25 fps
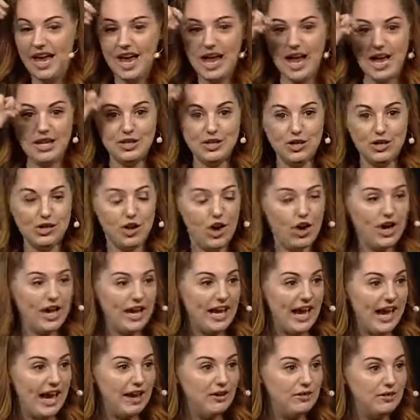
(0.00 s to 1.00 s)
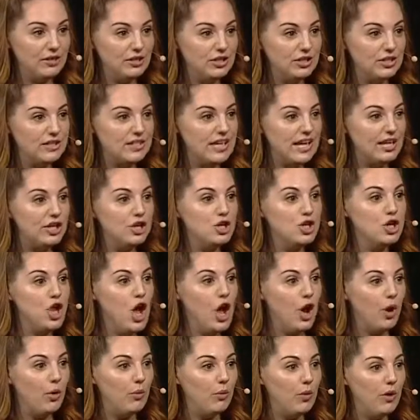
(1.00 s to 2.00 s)
And you knock it out and you say,
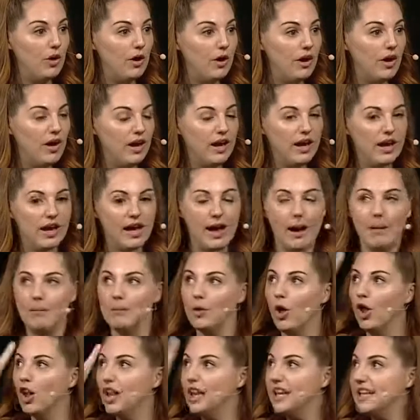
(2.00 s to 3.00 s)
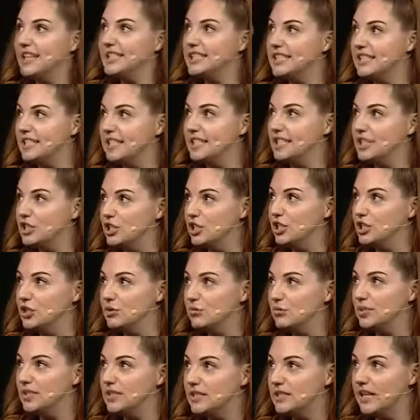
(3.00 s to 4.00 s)
no, I'm not listening to you
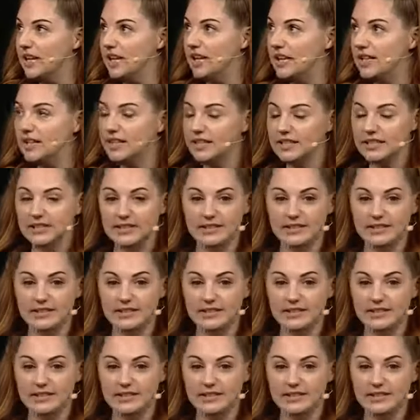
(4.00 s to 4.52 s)
today.